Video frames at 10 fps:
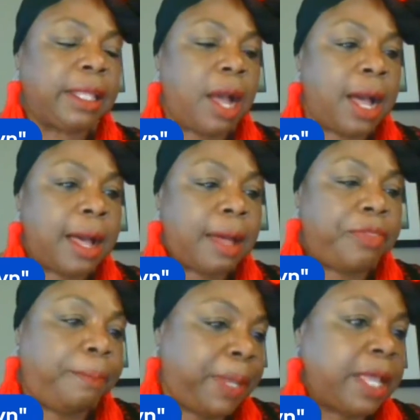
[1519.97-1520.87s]
uh,
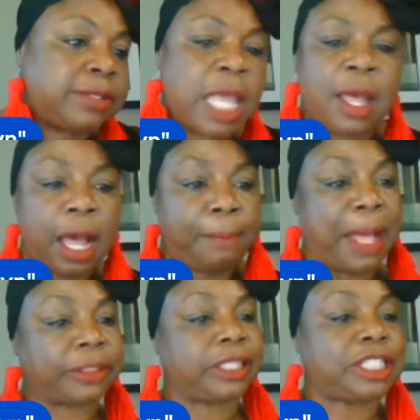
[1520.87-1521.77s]
the bills
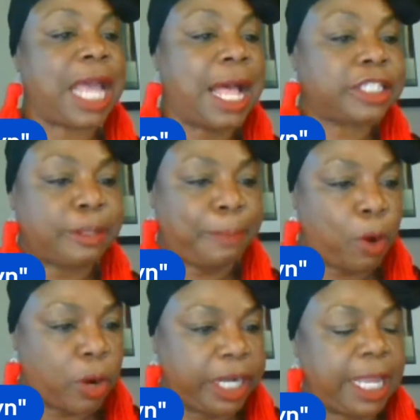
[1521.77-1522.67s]
about the child
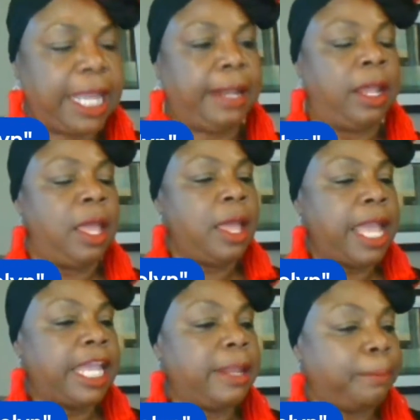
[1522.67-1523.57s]
support and
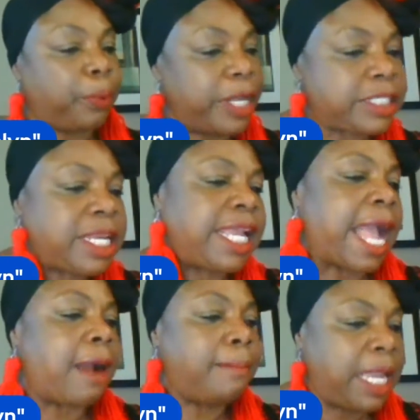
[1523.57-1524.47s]
and imprisoning
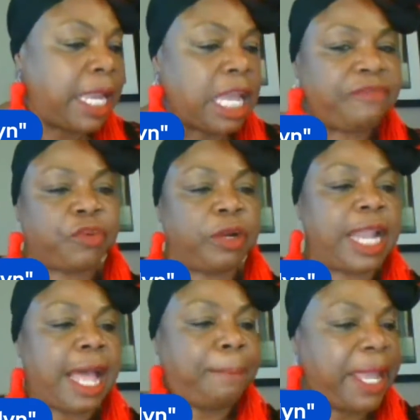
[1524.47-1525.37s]
our men for
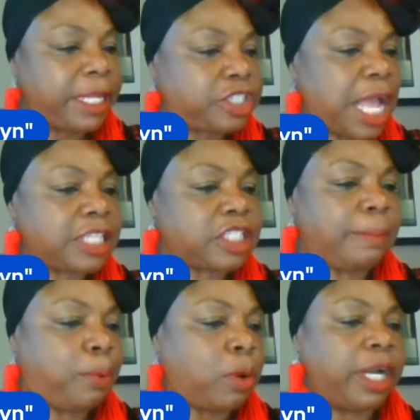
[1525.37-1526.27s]
not paying child
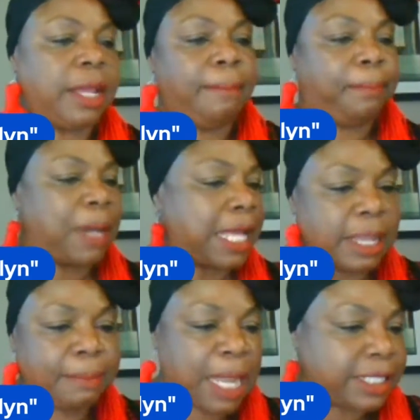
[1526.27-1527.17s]
support and blah
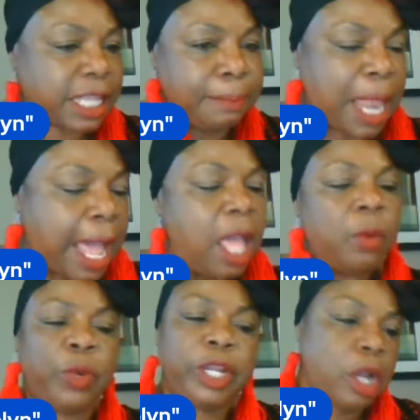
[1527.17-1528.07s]
blah blah blah.
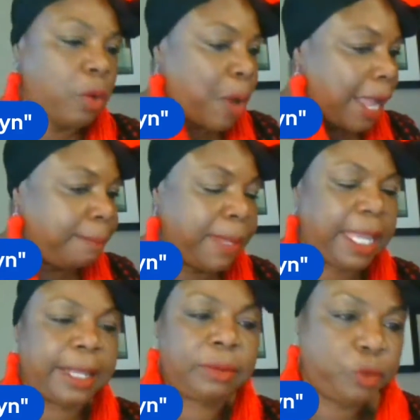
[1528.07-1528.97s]
We know white
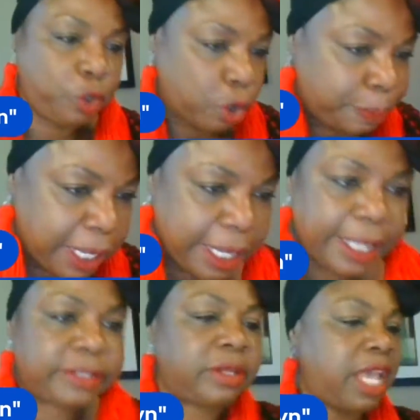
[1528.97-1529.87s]
men,
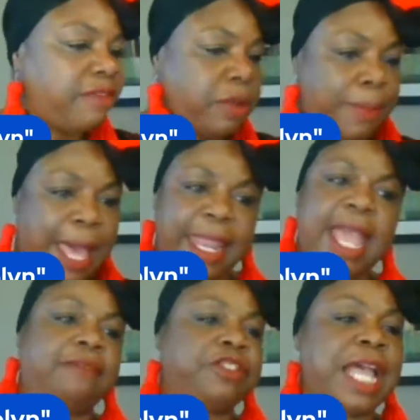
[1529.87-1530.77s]
Europeans, everybody
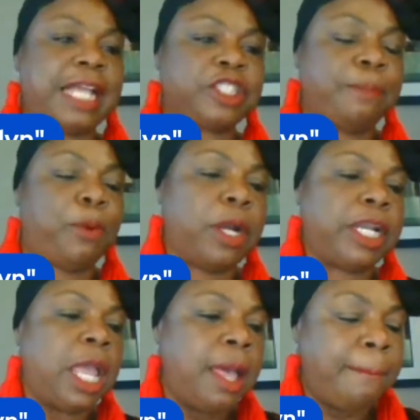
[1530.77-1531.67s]
have child support,
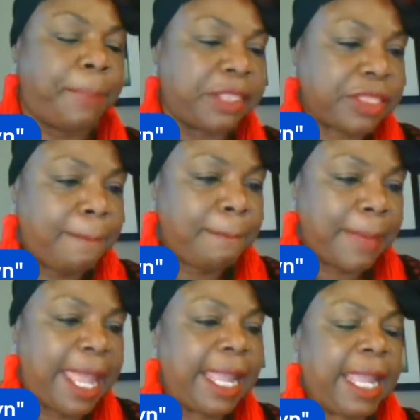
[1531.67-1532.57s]
but the
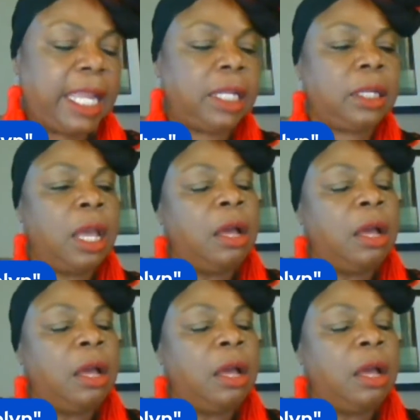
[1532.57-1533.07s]
main